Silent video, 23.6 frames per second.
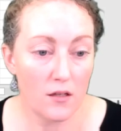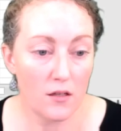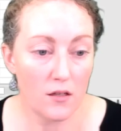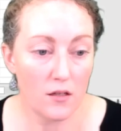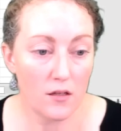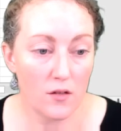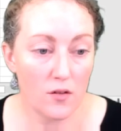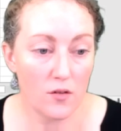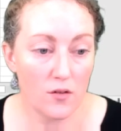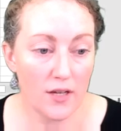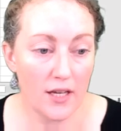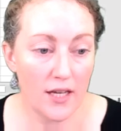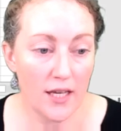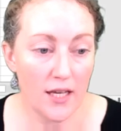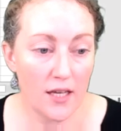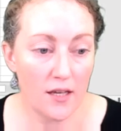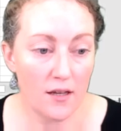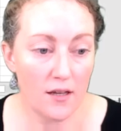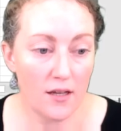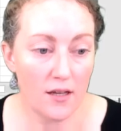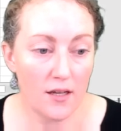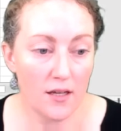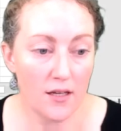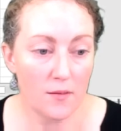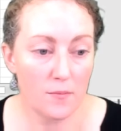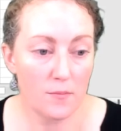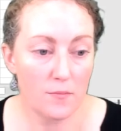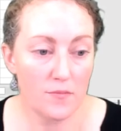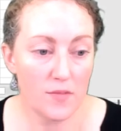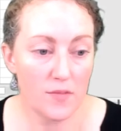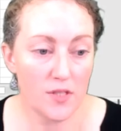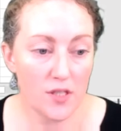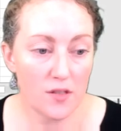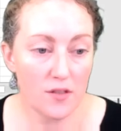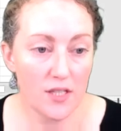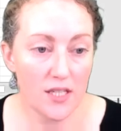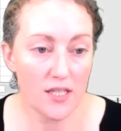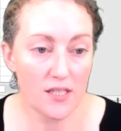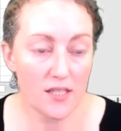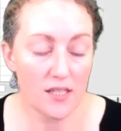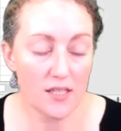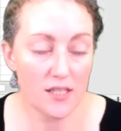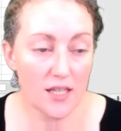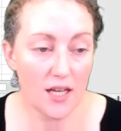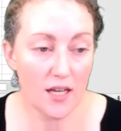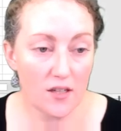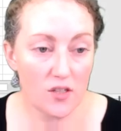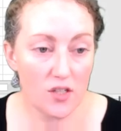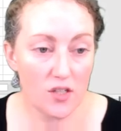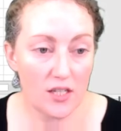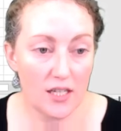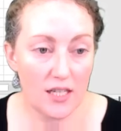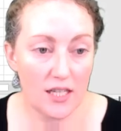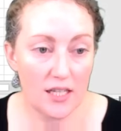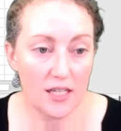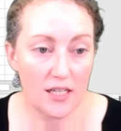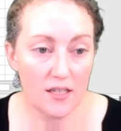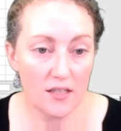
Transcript: Okay, so this is actually,